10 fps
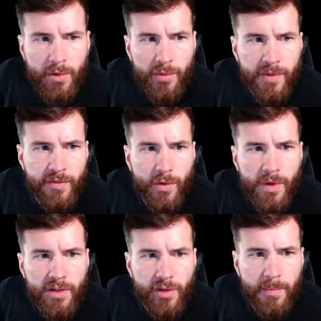a specific
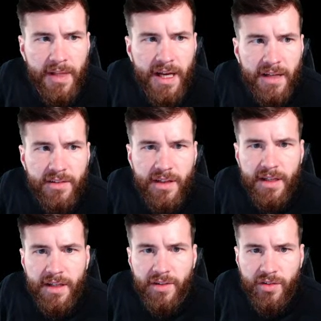way, so I'm not.
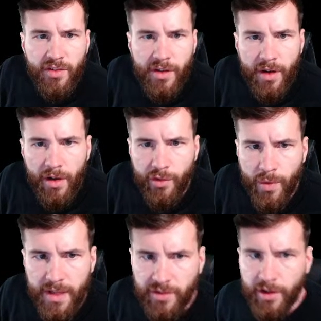This is going to cause
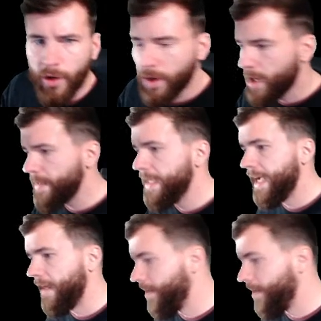rates to go up. And